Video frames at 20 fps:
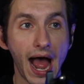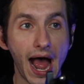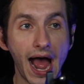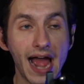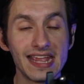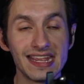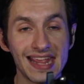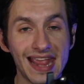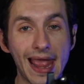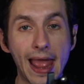
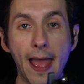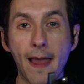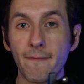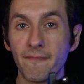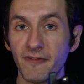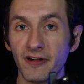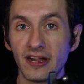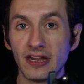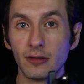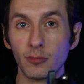I am
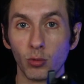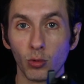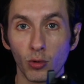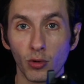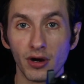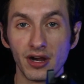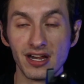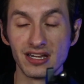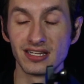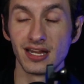very
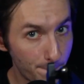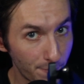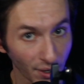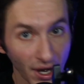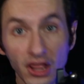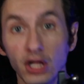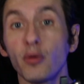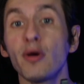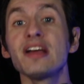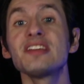worried. But
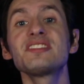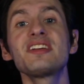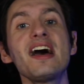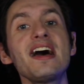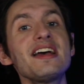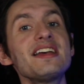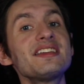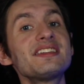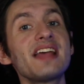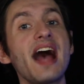otherwise,
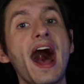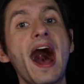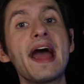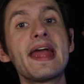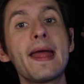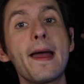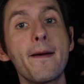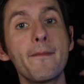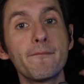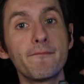guys, I
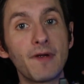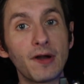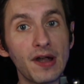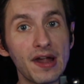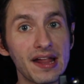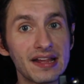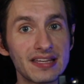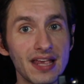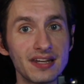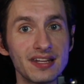am
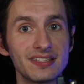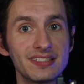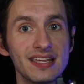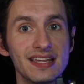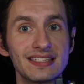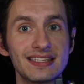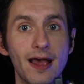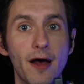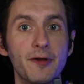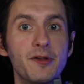very excited to
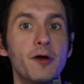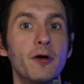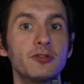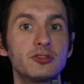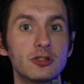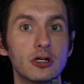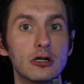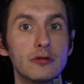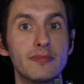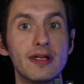see Silent Hill
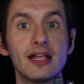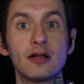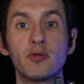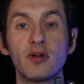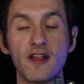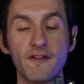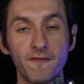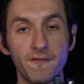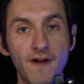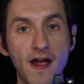2 remake
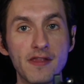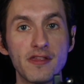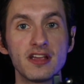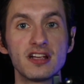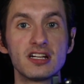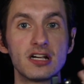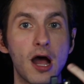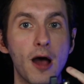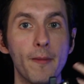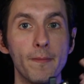when it finally
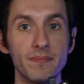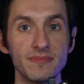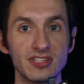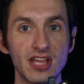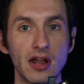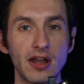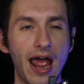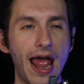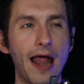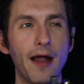comes
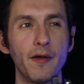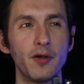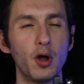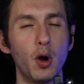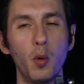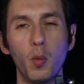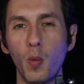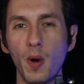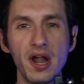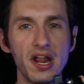out. I don't
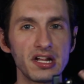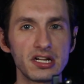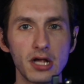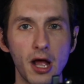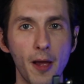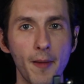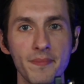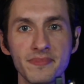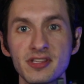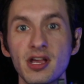know when it
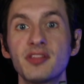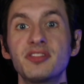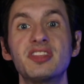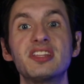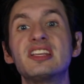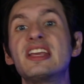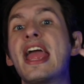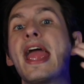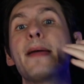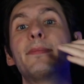comes out.
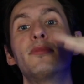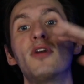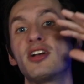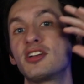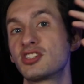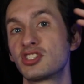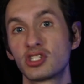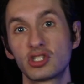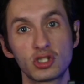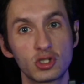The game
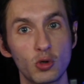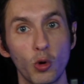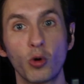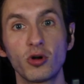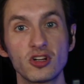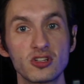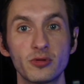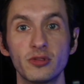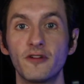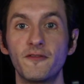looks
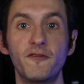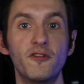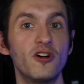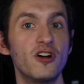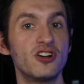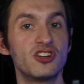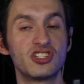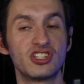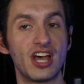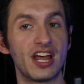gorgeous from the
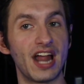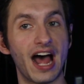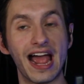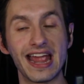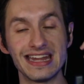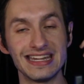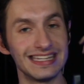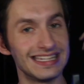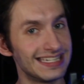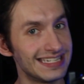footage that
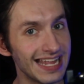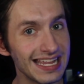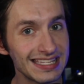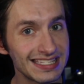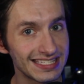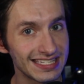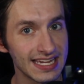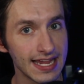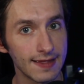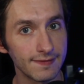I did
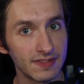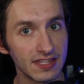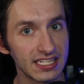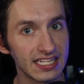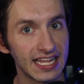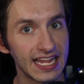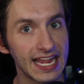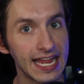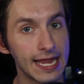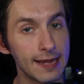see at the
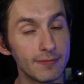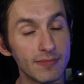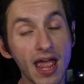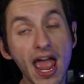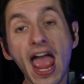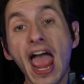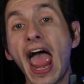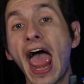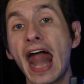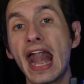game,
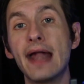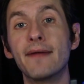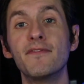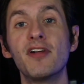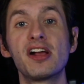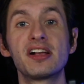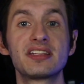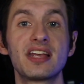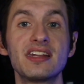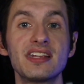and I'm
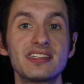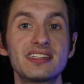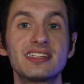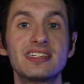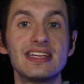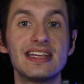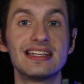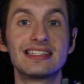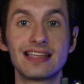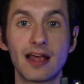very excited to
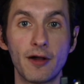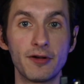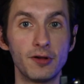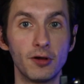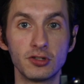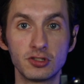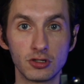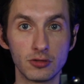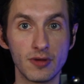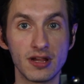see Silent
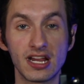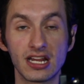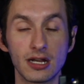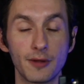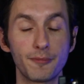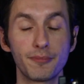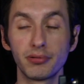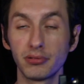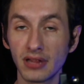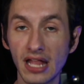Hill 2 remake and
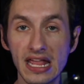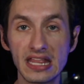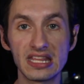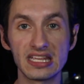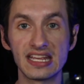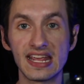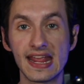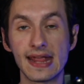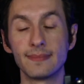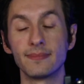to play
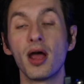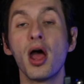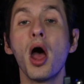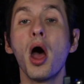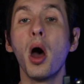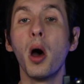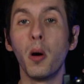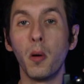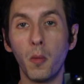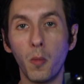the game
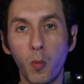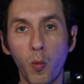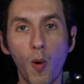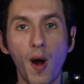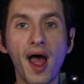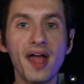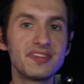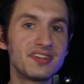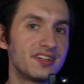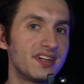
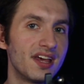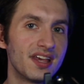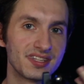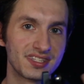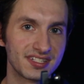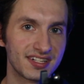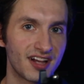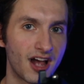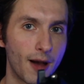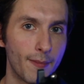once it
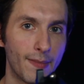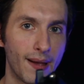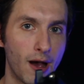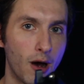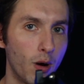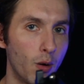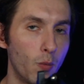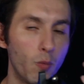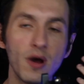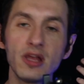does come
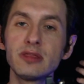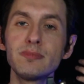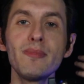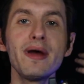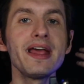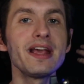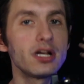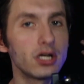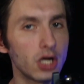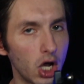out, with
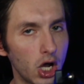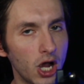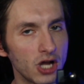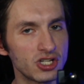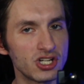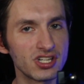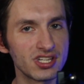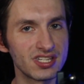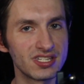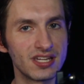my
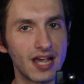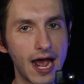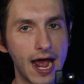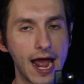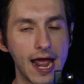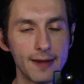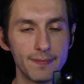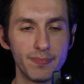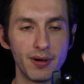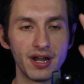cautious
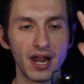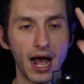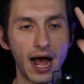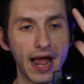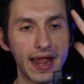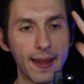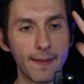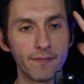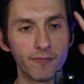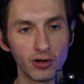side, but
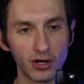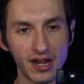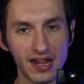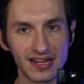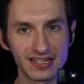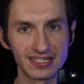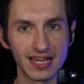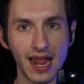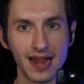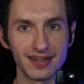I am very
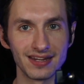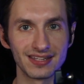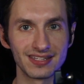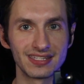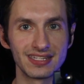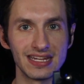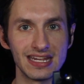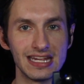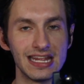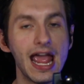excited to
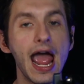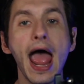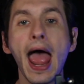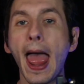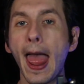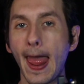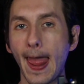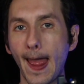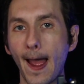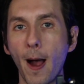see
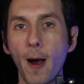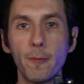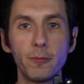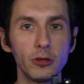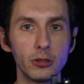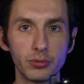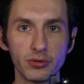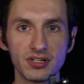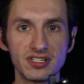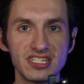how
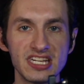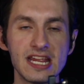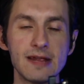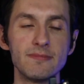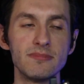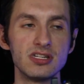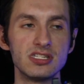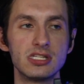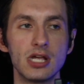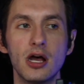Bloober
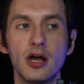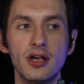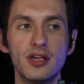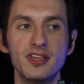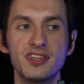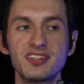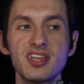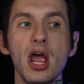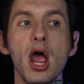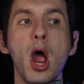Team
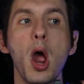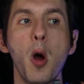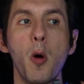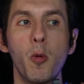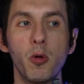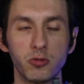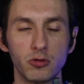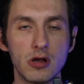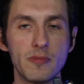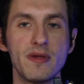does
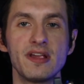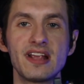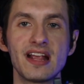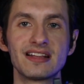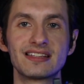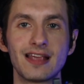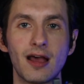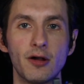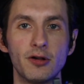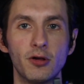with
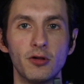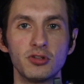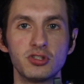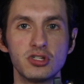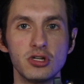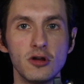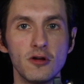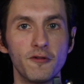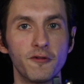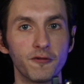remaking Silent Hill
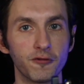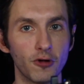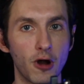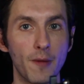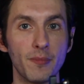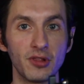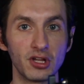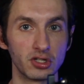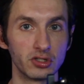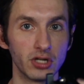2
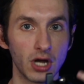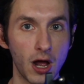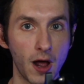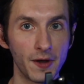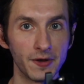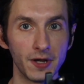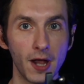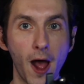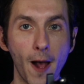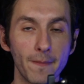from the
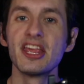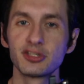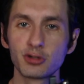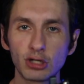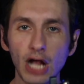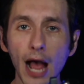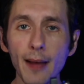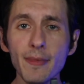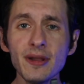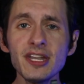ground up. So
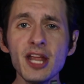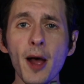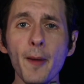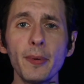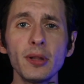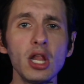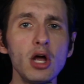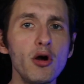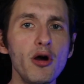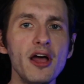comment down
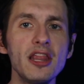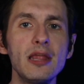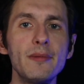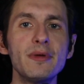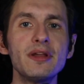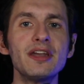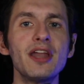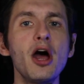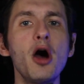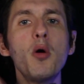below and let
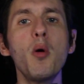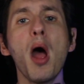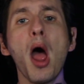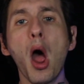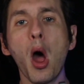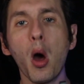me know,